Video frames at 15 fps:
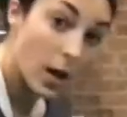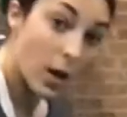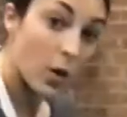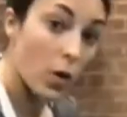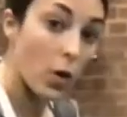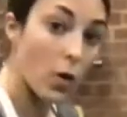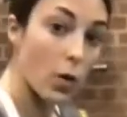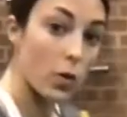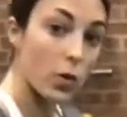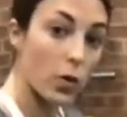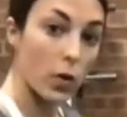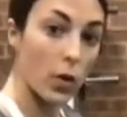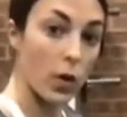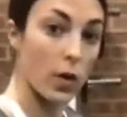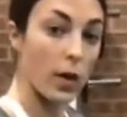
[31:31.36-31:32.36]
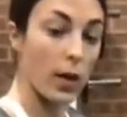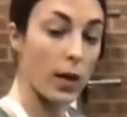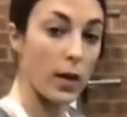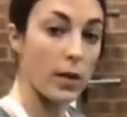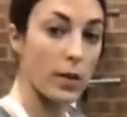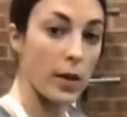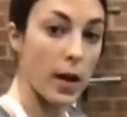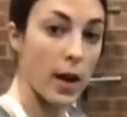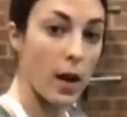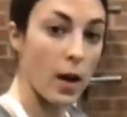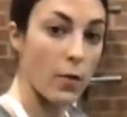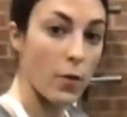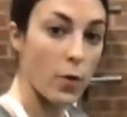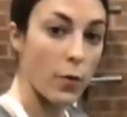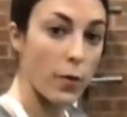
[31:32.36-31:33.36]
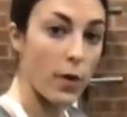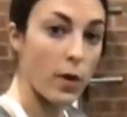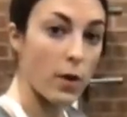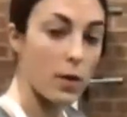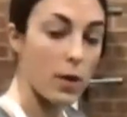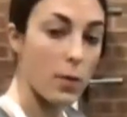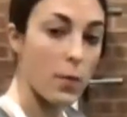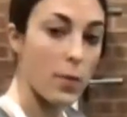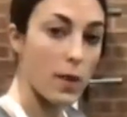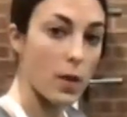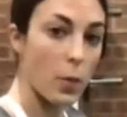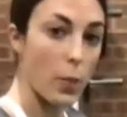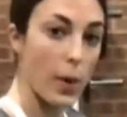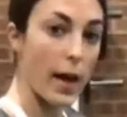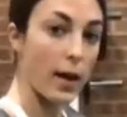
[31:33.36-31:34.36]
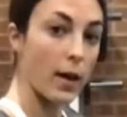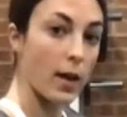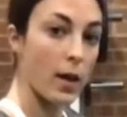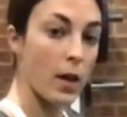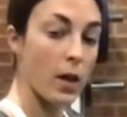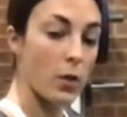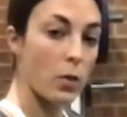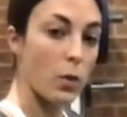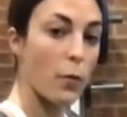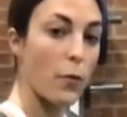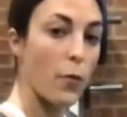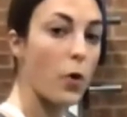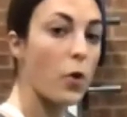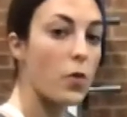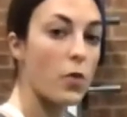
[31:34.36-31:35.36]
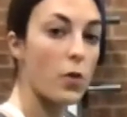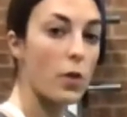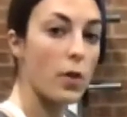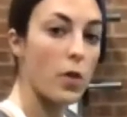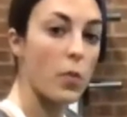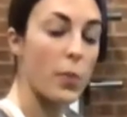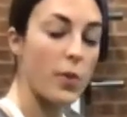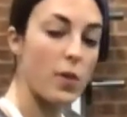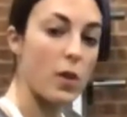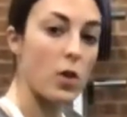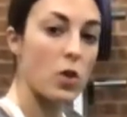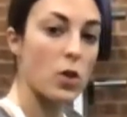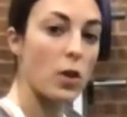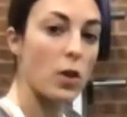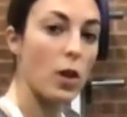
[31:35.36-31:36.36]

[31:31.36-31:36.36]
you're going to either have your fingertips at the back to force you in this position,